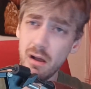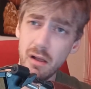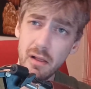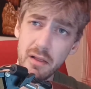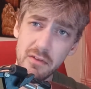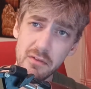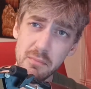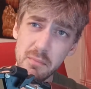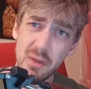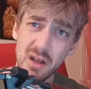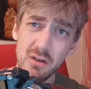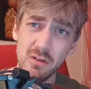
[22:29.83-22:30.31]

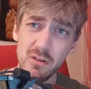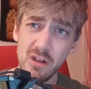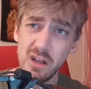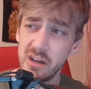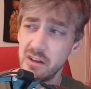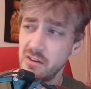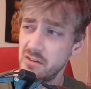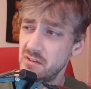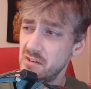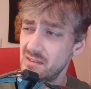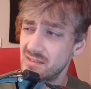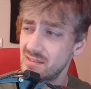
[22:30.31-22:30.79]
That's about all I
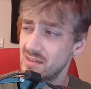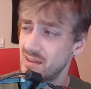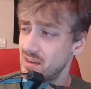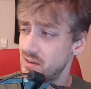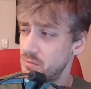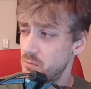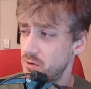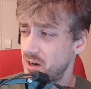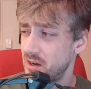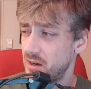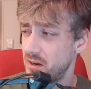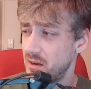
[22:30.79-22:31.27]
got to
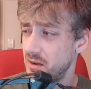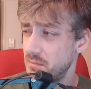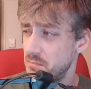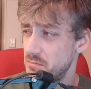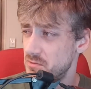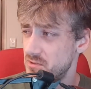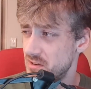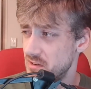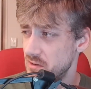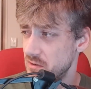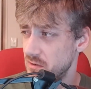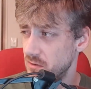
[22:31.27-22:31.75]
say when it
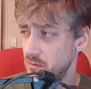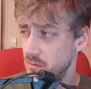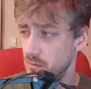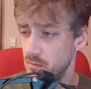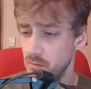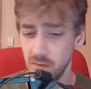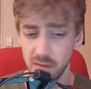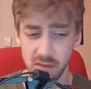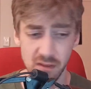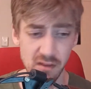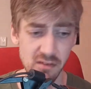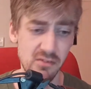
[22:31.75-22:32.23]
comes
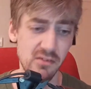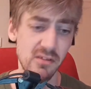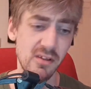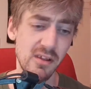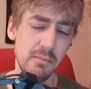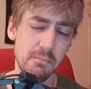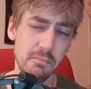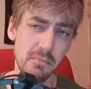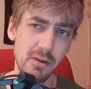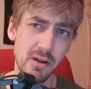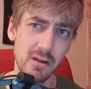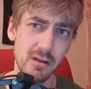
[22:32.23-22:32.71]
to this
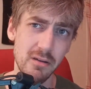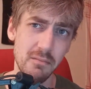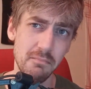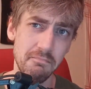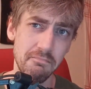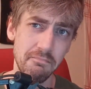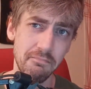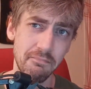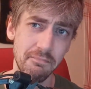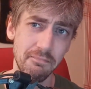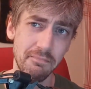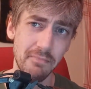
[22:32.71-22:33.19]
lip
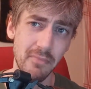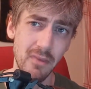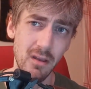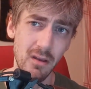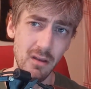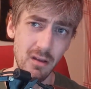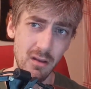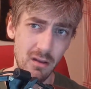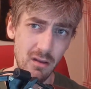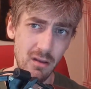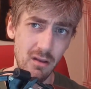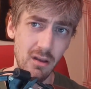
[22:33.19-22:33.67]
balm.
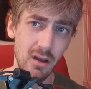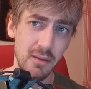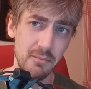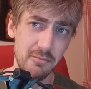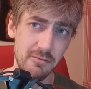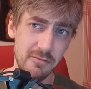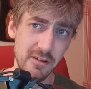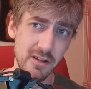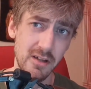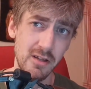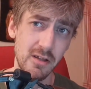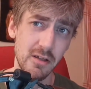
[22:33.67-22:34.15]
I'm
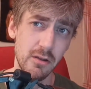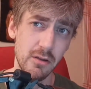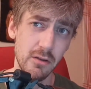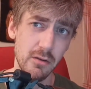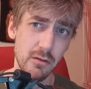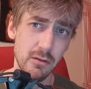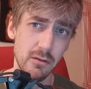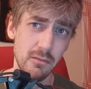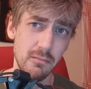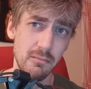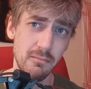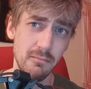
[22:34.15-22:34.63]
feeling
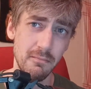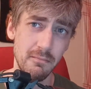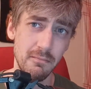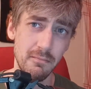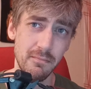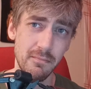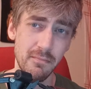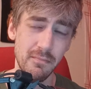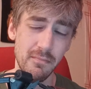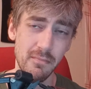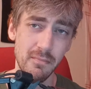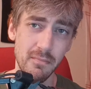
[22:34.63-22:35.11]
good.
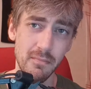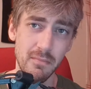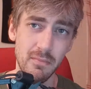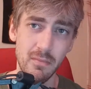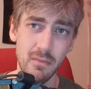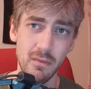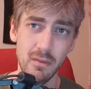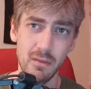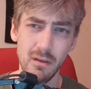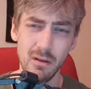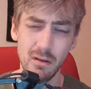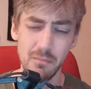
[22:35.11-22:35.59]

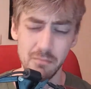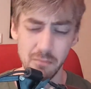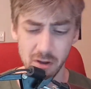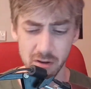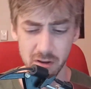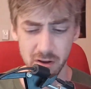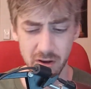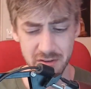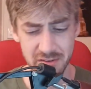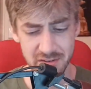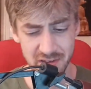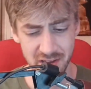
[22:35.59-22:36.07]
I'm not
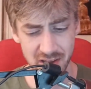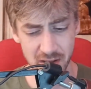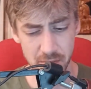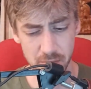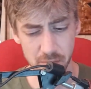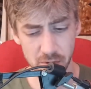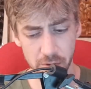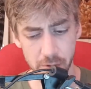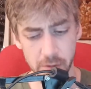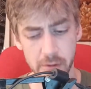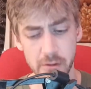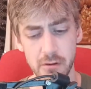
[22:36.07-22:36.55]
going to say
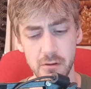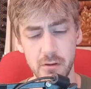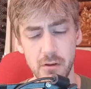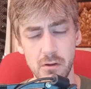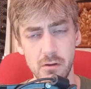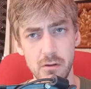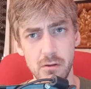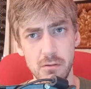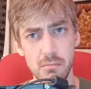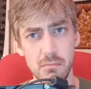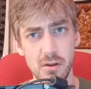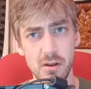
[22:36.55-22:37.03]
I'm looking
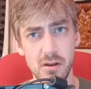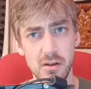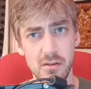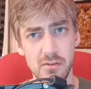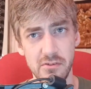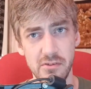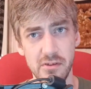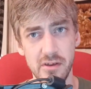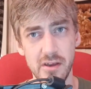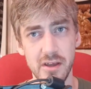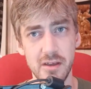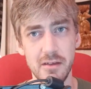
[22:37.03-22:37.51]
good, but
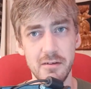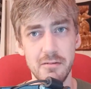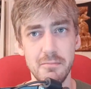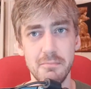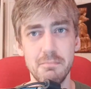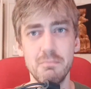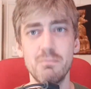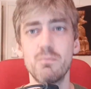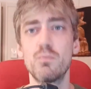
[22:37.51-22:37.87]
it's like